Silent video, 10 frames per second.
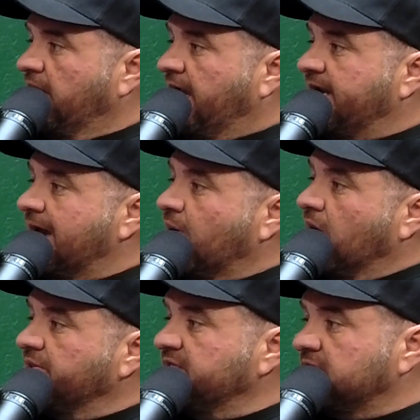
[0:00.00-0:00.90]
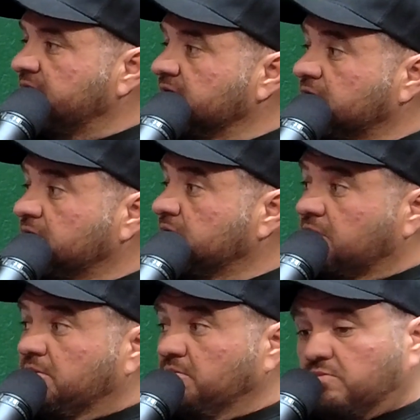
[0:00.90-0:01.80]
And now all these other
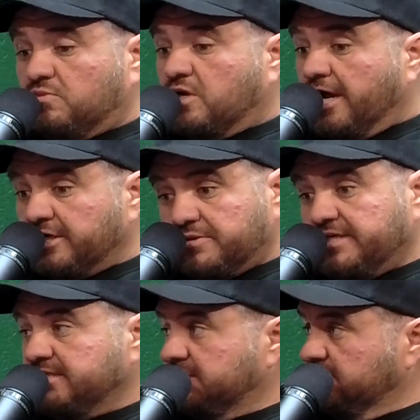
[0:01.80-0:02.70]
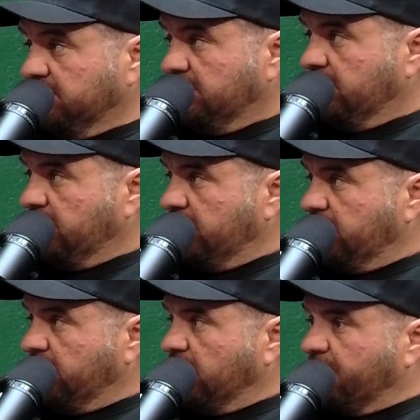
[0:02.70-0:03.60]
countries,
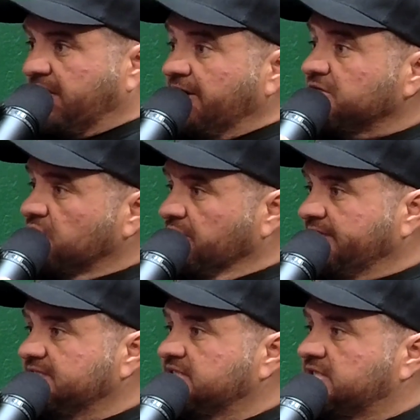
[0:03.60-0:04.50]
territories